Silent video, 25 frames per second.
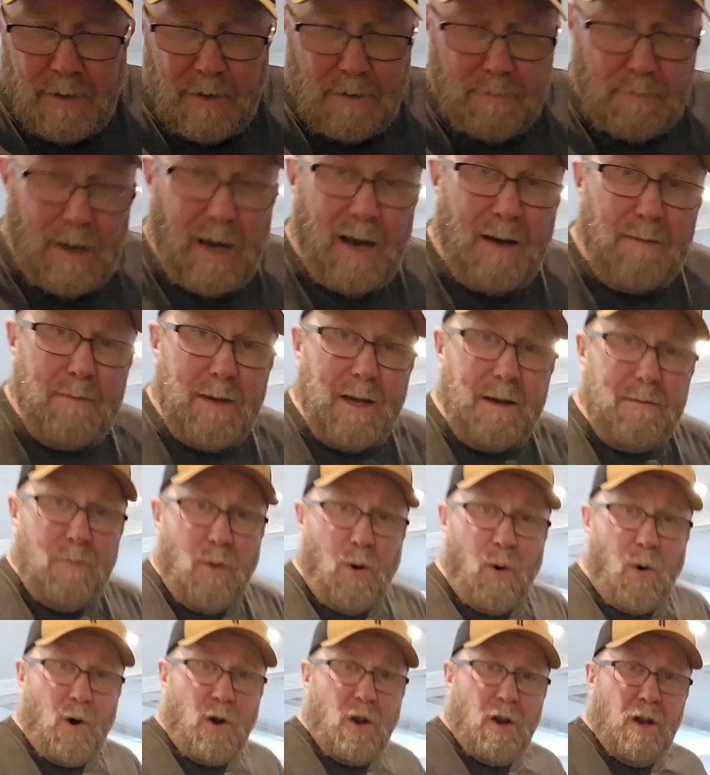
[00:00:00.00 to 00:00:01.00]
There might be
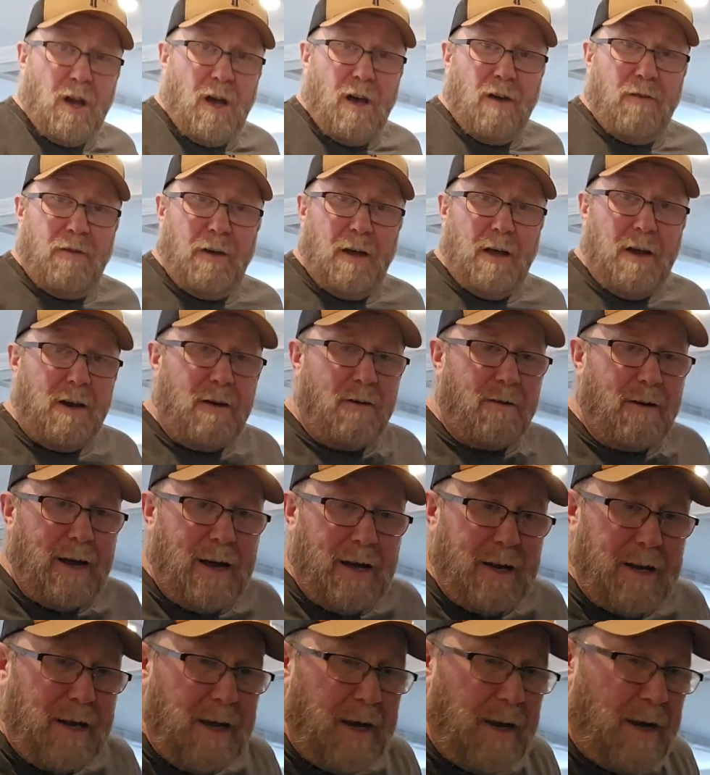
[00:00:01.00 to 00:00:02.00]
more than enough in it
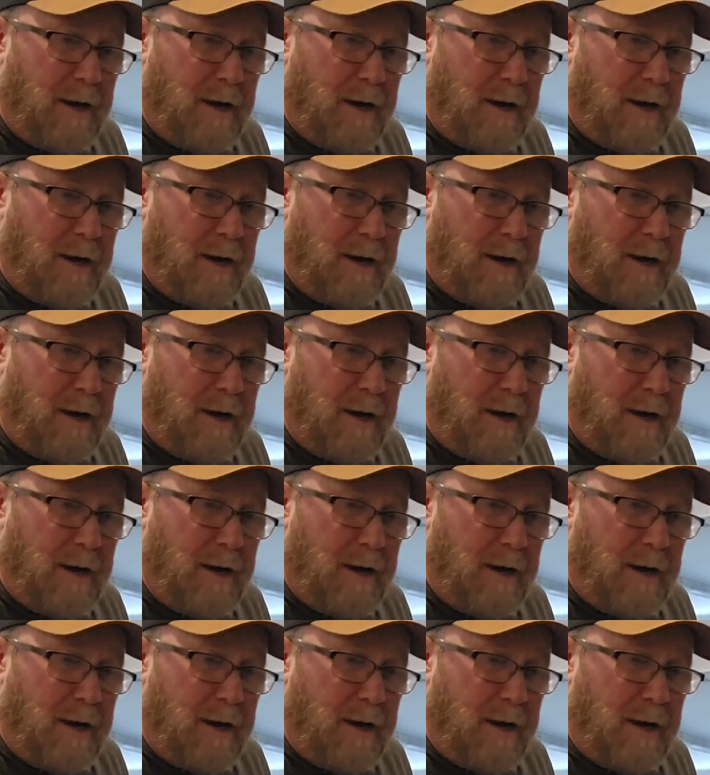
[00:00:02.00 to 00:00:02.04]
right